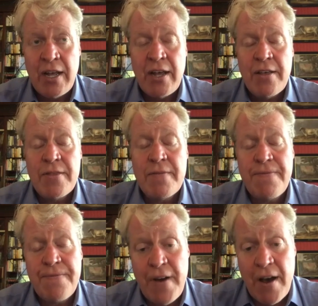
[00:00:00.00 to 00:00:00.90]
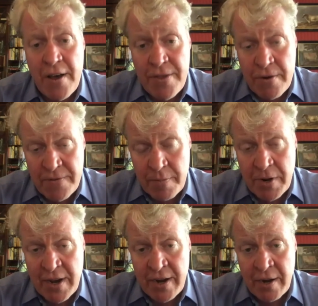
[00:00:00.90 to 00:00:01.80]
The father of the
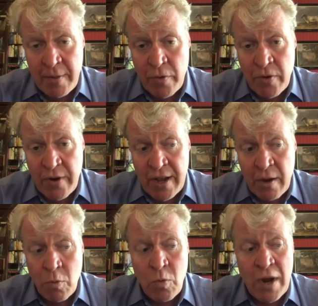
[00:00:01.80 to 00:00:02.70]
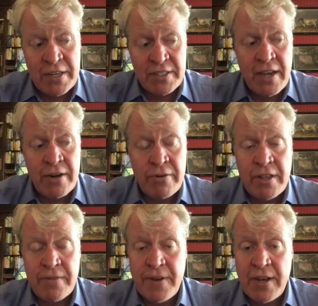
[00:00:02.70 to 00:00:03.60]
blinded boy went to Henry
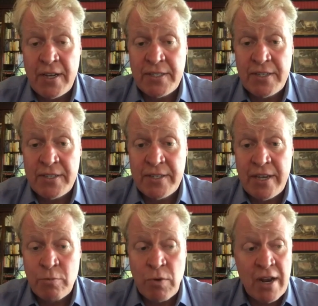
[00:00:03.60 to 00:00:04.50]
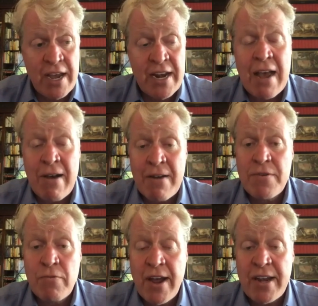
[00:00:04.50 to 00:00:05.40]
I and said, well, I now have
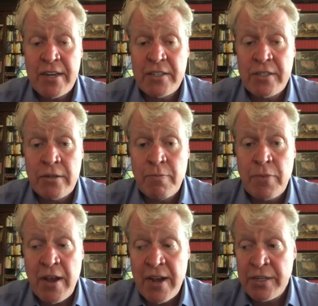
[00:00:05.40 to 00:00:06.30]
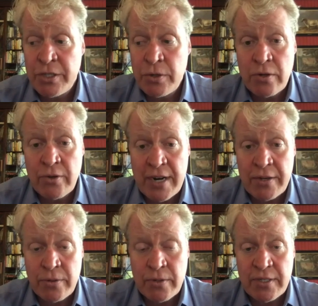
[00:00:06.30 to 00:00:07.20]
the right to blind your
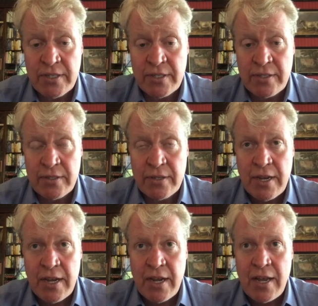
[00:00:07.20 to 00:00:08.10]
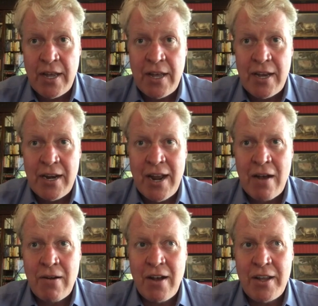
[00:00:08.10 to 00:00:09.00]
granddaughters.
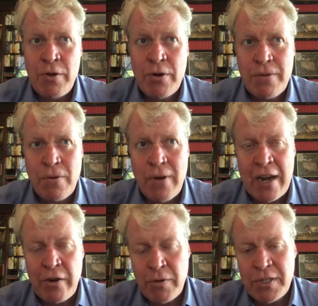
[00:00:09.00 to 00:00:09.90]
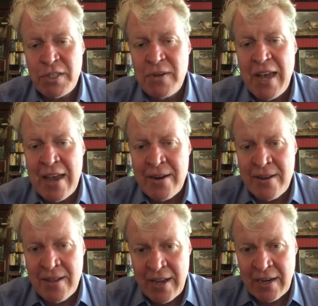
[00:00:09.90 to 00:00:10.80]
Now, you'd have thought Henry would do
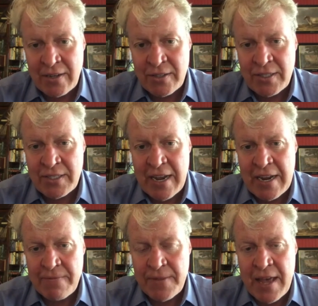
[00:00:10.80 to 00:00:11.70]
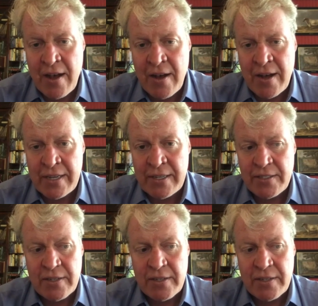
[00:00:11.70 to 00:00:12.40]
anything to save their eyes,